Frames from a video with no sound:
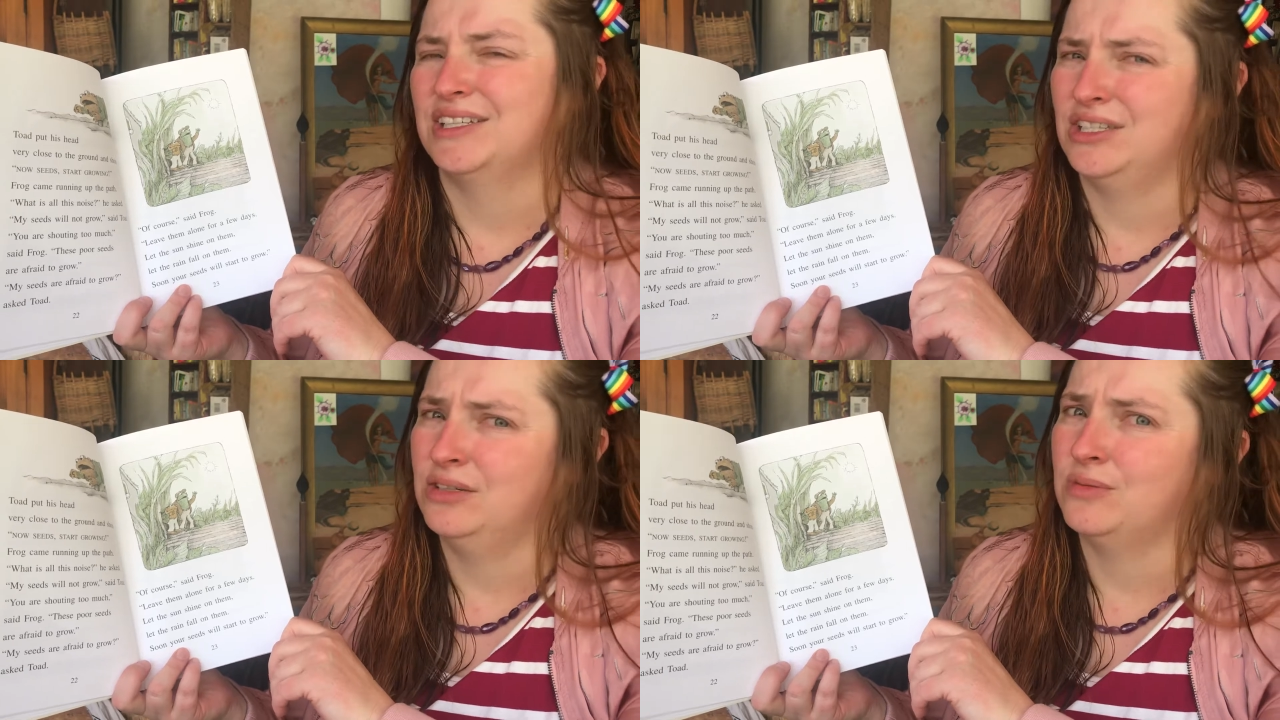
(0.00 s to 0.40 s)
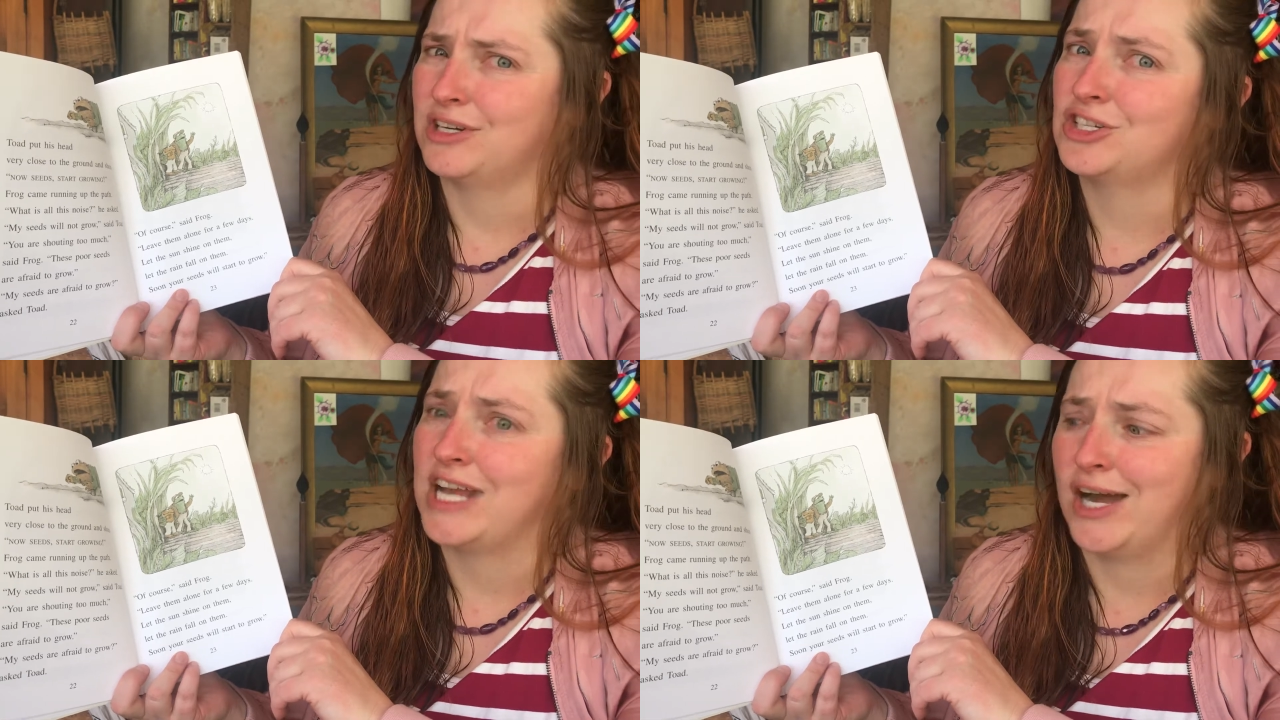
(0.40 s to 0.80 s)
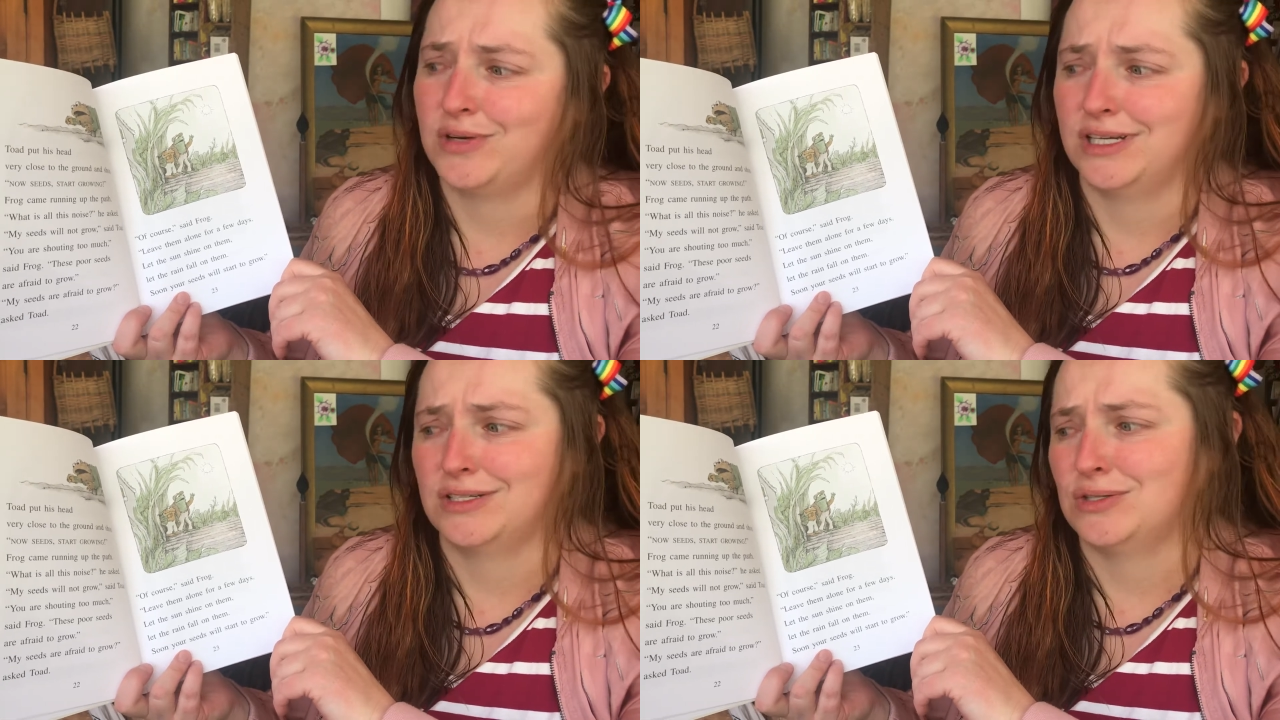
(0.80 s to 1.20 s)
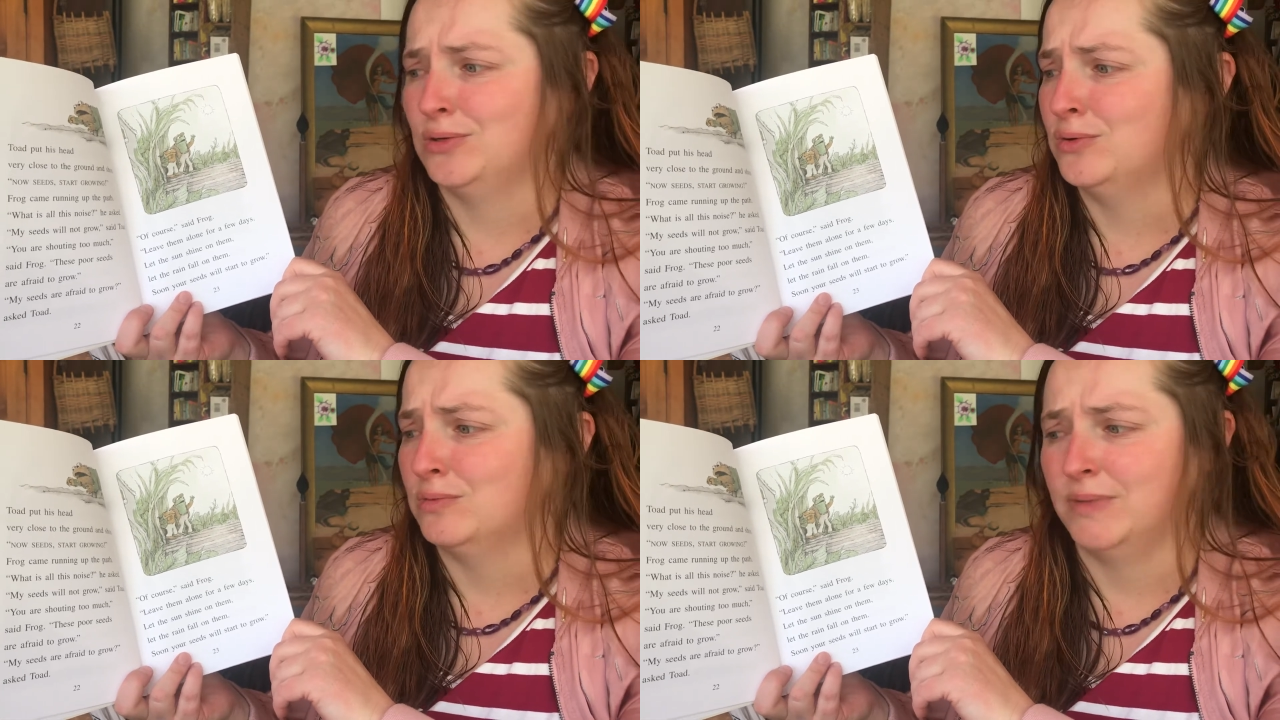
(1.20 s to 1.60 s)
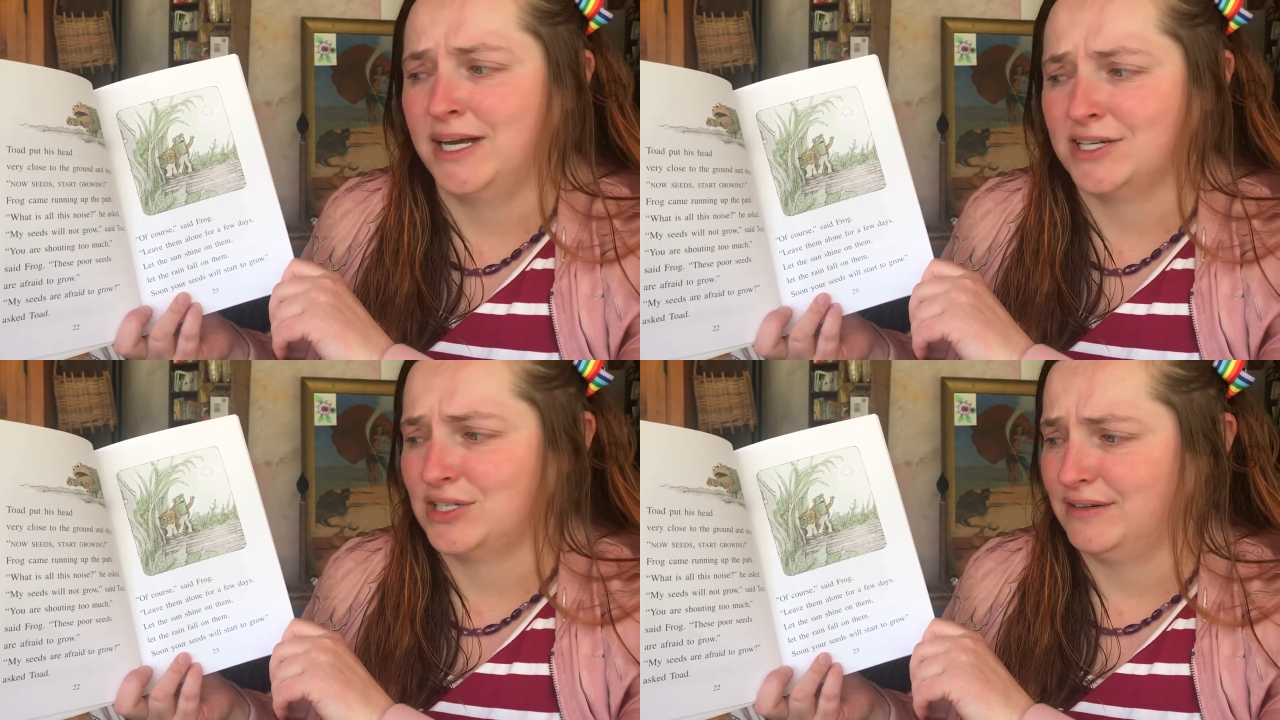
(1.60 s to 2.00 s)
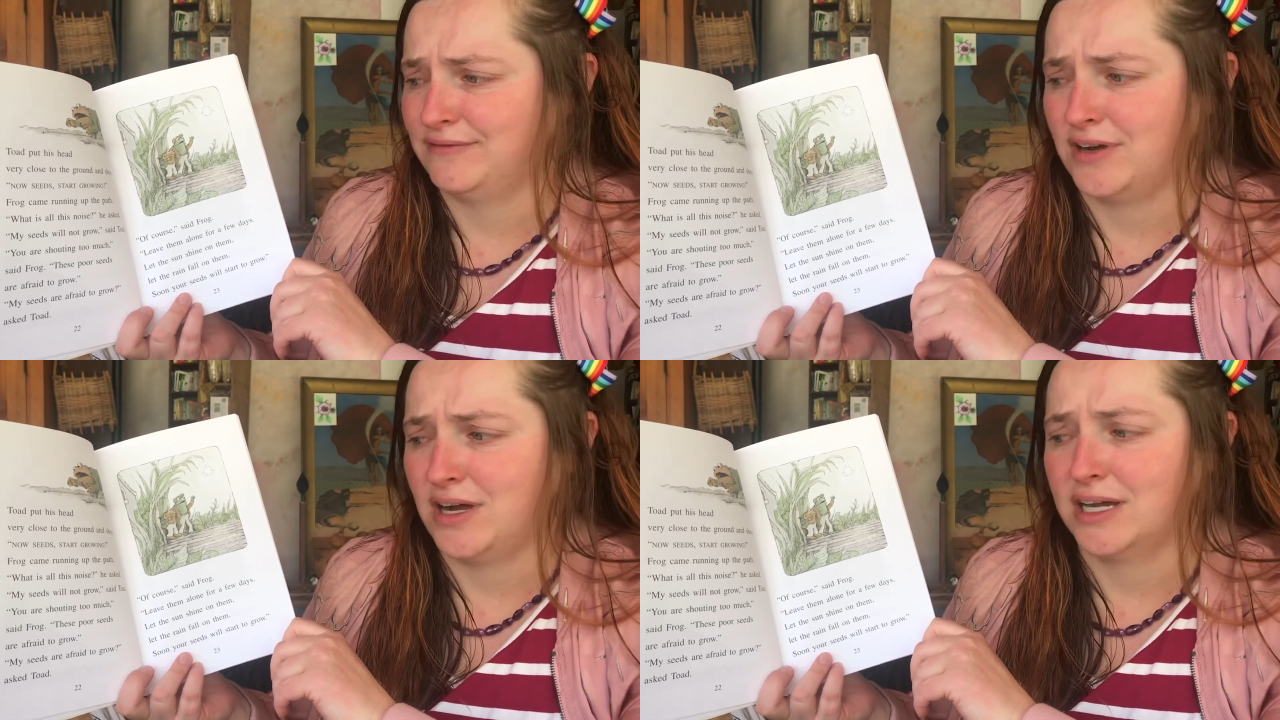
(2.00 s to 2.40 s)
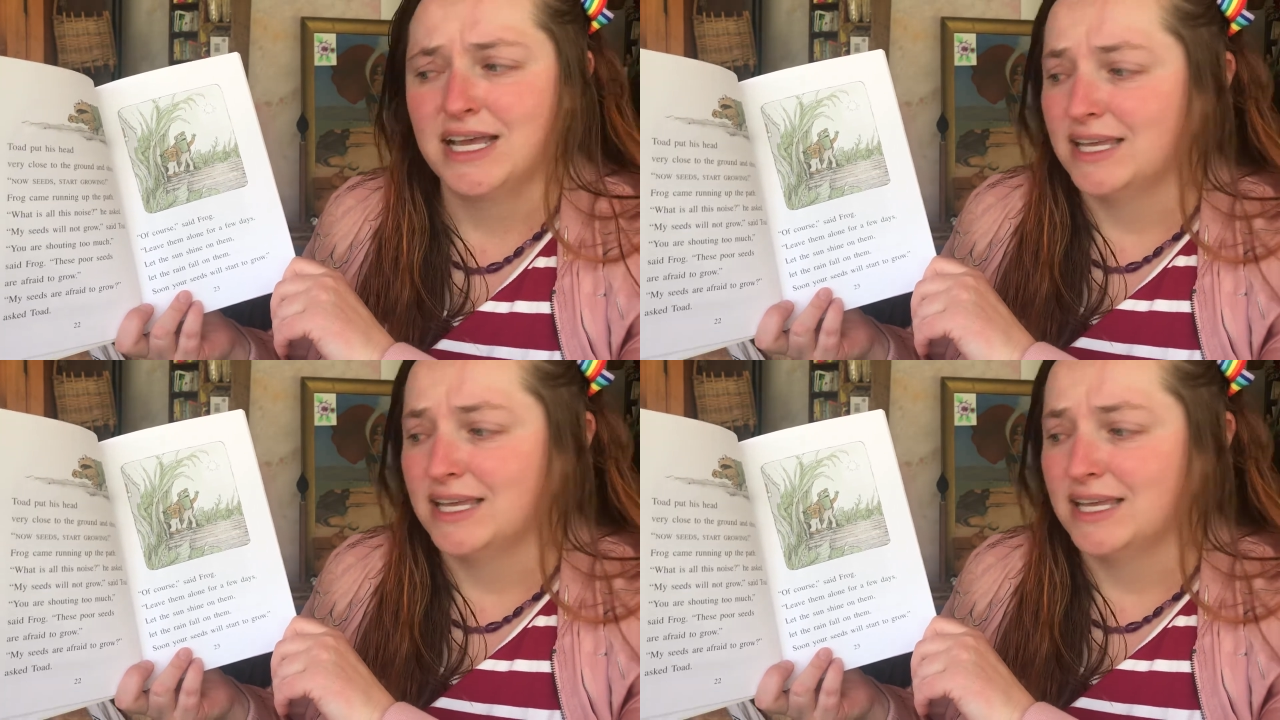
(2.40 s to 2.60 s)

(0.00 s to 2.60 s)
"You are shouting too much," said Frog.